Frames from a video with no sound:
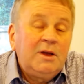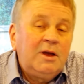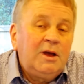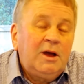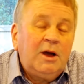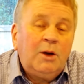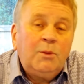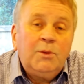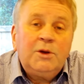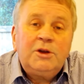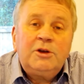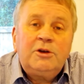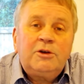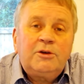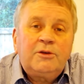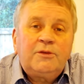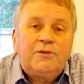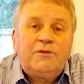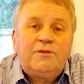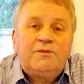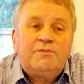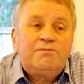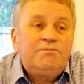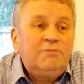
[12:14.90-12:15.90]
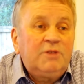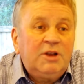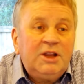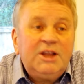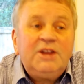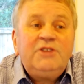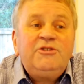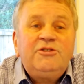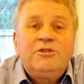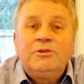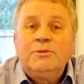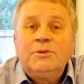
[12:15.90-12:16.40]
I wonder if
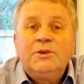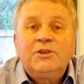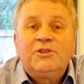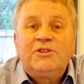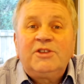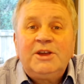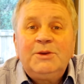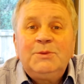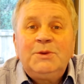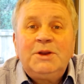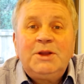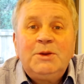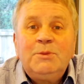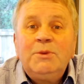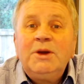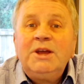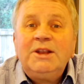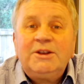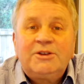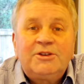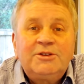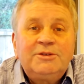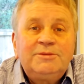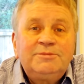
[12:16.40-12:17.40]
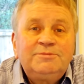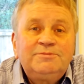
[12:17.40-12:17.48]
Legion was there when he went.